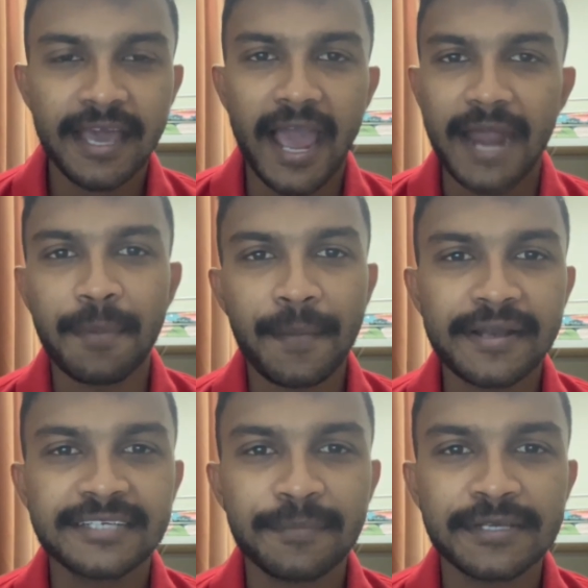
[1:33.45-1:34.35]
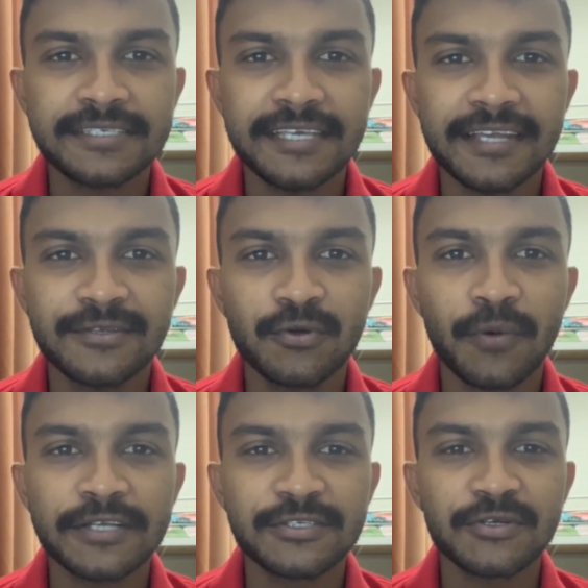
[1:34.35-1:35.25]
and my matrix number
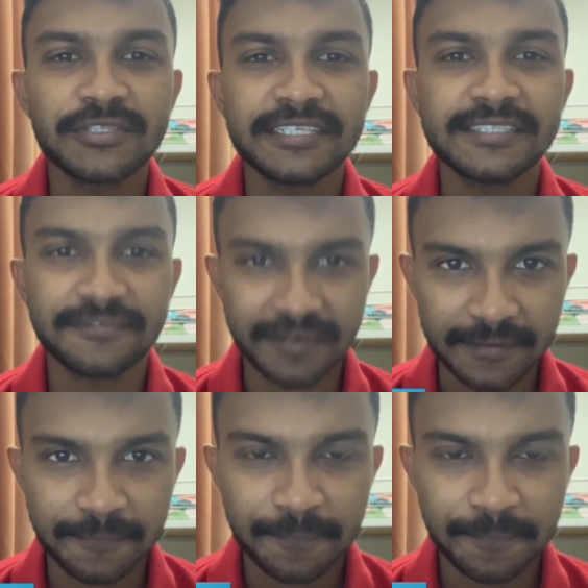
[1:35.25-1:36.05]
CN210335.